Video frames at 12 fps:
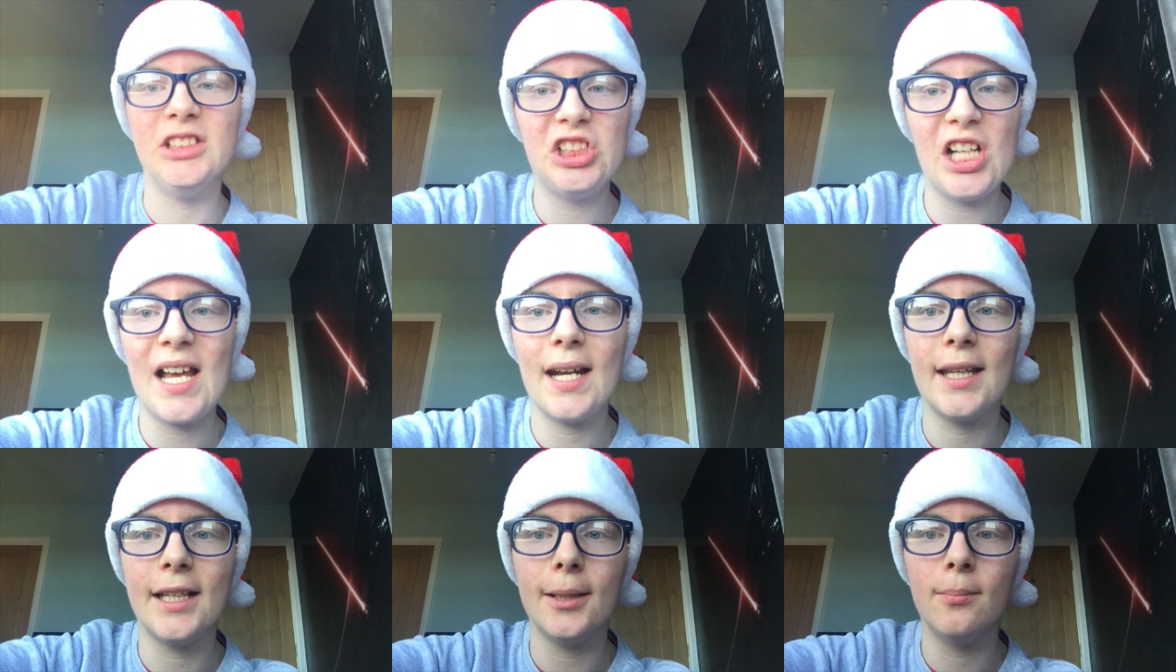
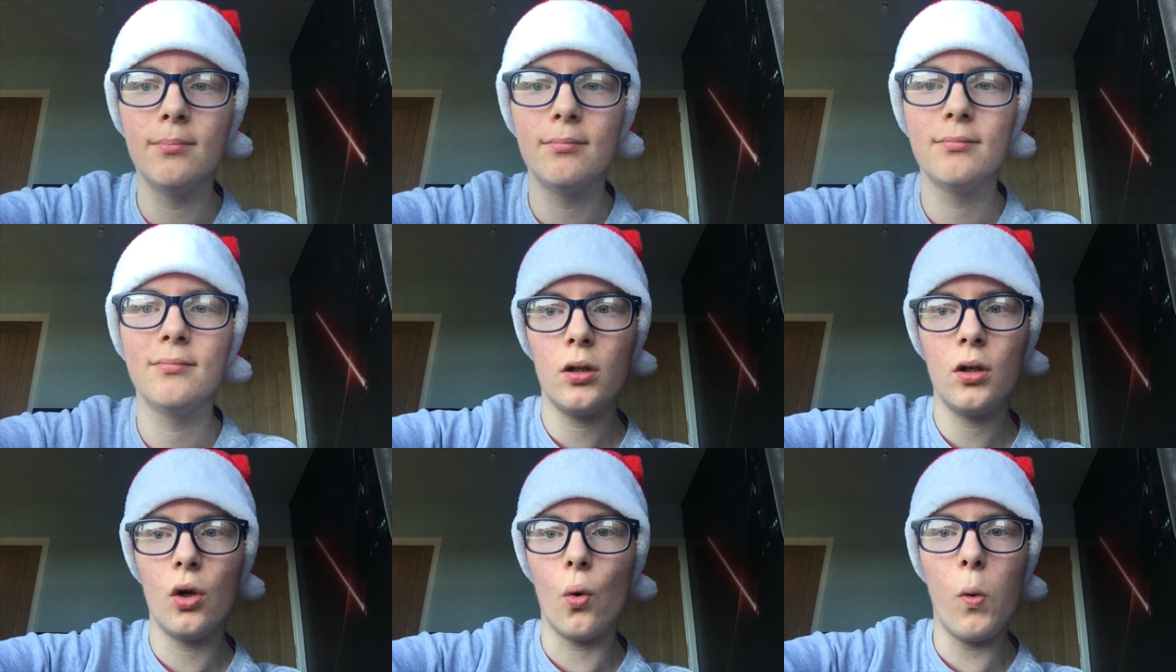jelly.
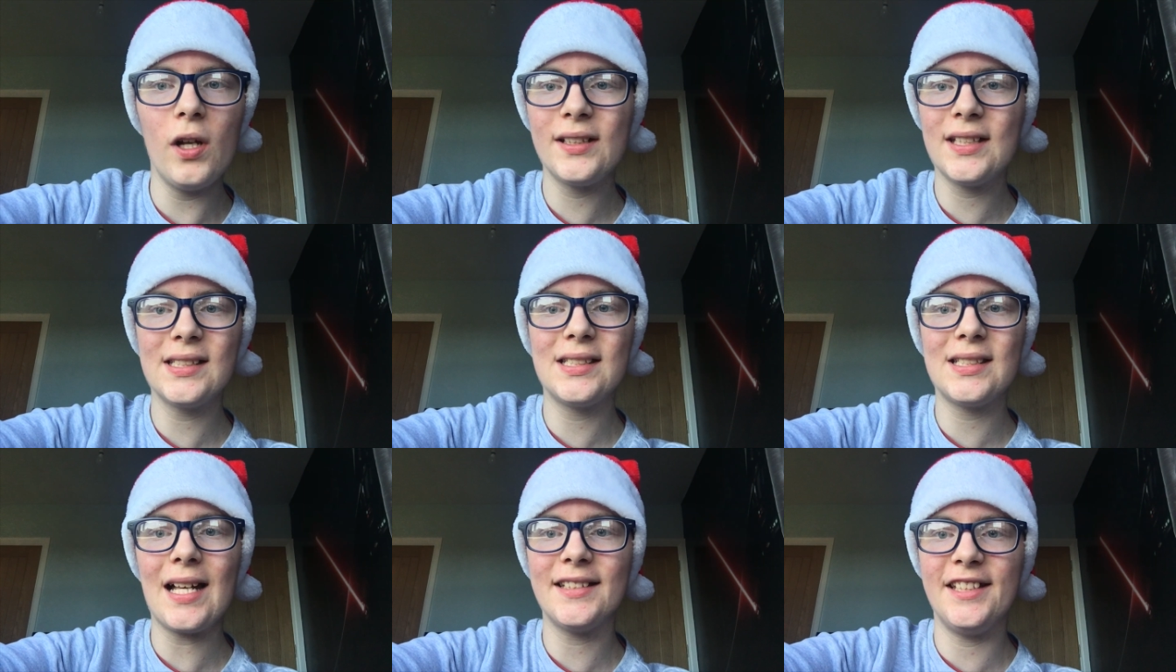What does
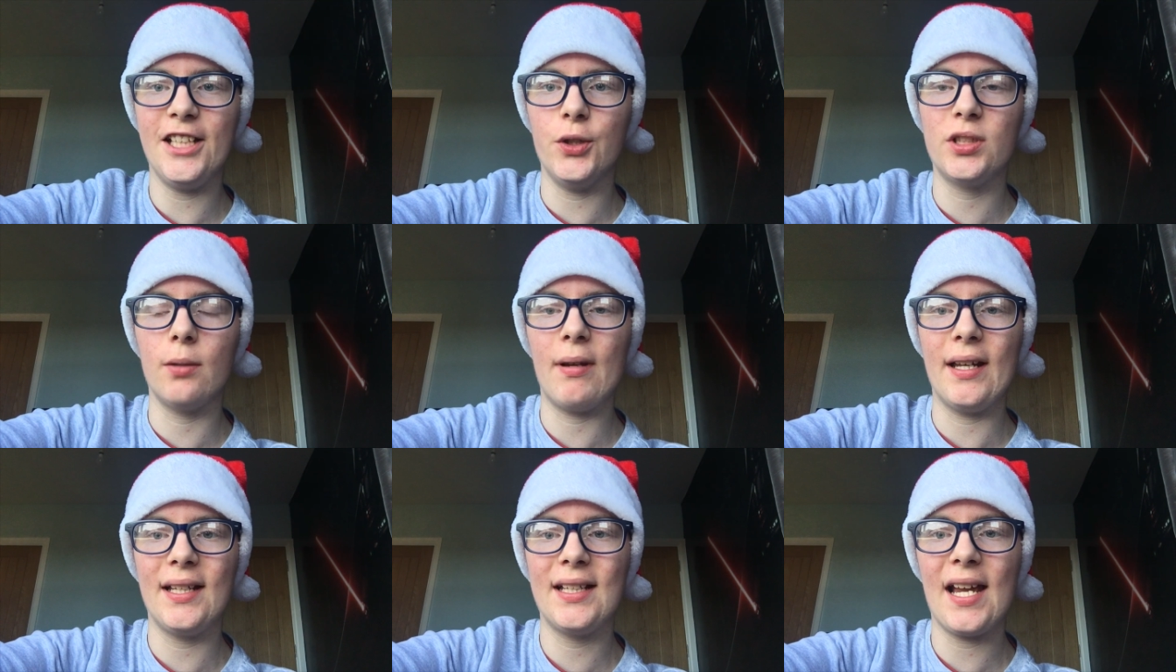Santa use to
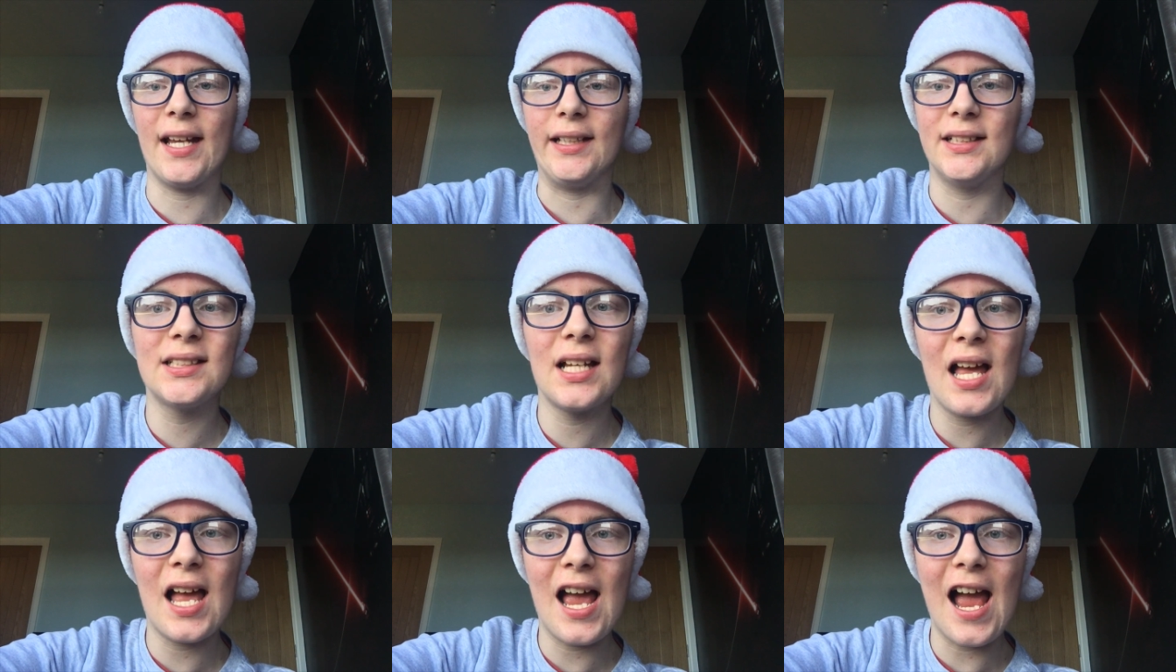bake cakes?
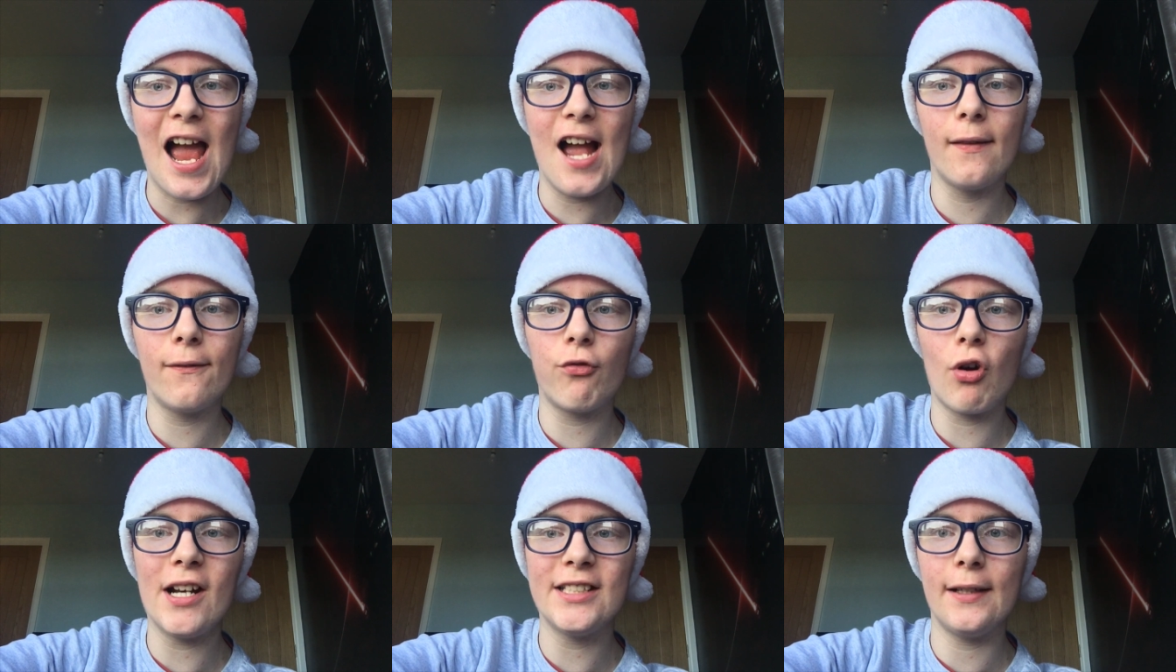Elf
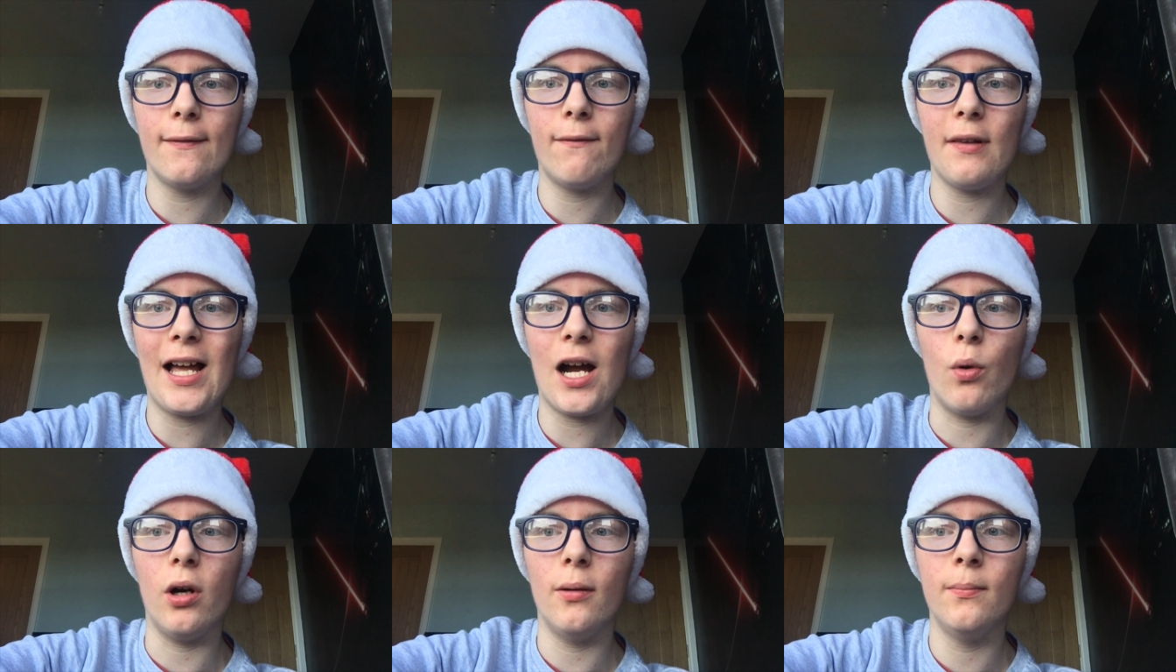raising
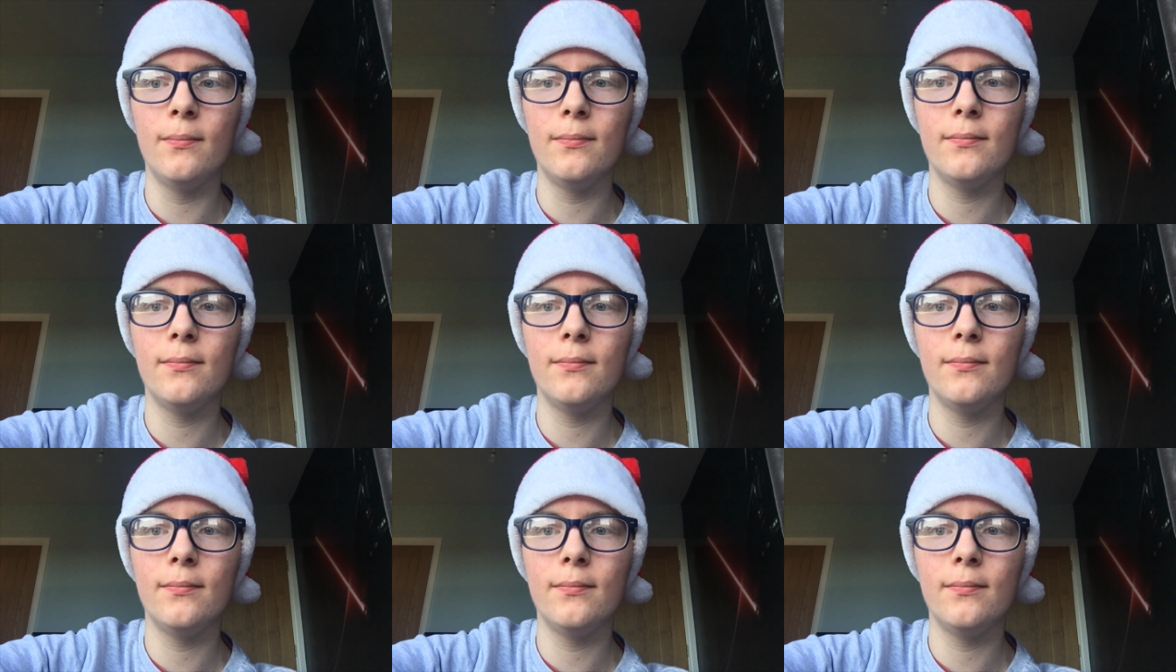flour.